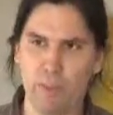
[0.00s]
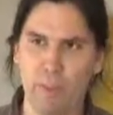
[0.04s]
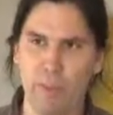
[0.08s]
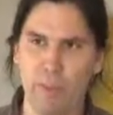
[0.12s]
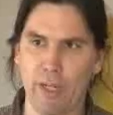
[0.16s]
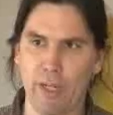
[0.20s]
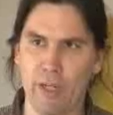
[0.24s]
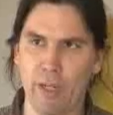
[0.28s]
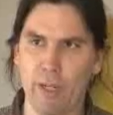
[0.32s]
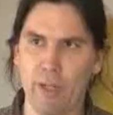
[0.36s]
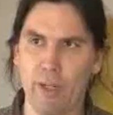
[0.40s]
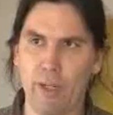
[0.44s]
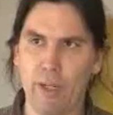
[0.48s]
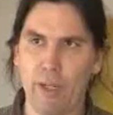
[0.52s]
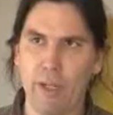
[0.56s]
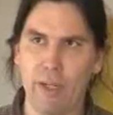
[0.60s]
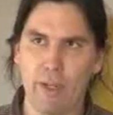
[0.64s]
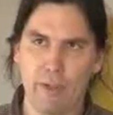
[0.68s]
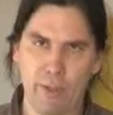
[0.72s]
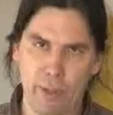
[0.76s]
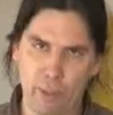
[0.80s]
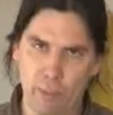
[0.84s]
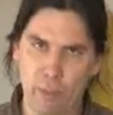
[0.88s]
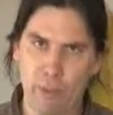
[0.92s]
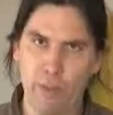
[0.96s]
bigger
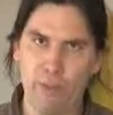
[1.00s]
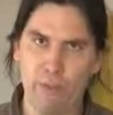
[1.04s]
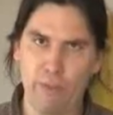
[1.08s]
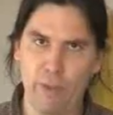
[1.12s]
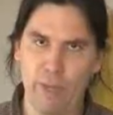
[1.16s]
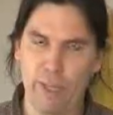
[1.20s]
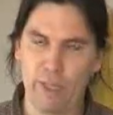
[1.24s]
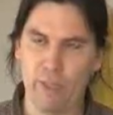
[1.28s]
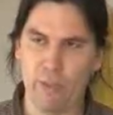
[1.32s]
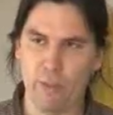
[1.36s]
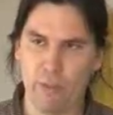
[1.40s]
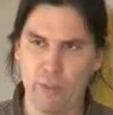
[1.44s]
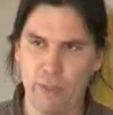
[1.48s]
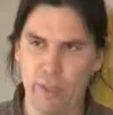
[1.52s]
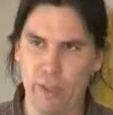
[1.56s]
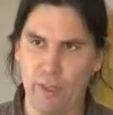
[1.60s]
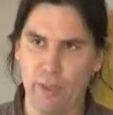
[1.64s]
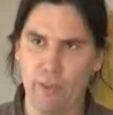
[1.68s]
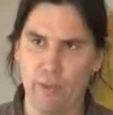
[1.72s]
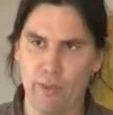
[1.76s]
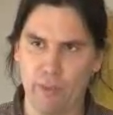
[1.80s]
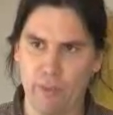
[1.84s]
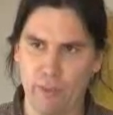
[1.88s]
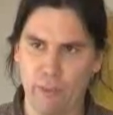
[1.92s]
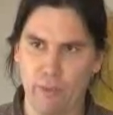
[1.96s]
than we face with
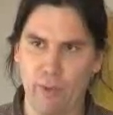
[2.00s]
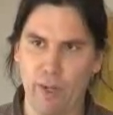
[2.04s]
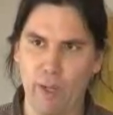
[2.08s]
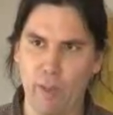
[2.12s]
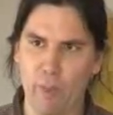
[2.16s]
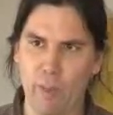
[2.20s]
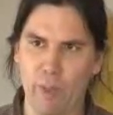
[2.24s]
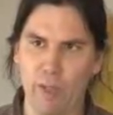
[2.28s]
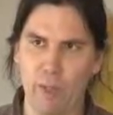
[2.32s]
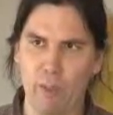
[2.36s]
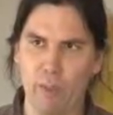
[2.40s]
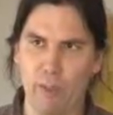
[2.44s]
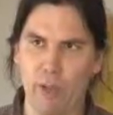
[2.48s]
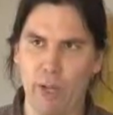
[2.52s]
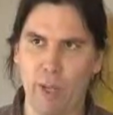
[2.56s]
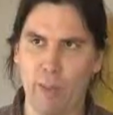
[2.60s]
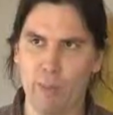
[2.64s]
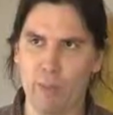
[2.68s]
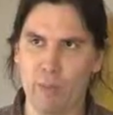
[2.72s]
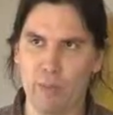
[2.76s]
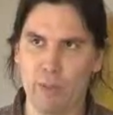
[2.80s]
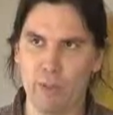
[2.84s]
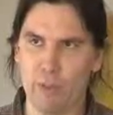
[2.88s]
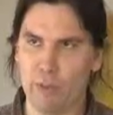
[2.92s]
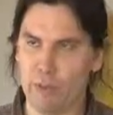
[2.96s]
dealing with environmental
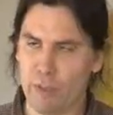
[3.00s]
problems.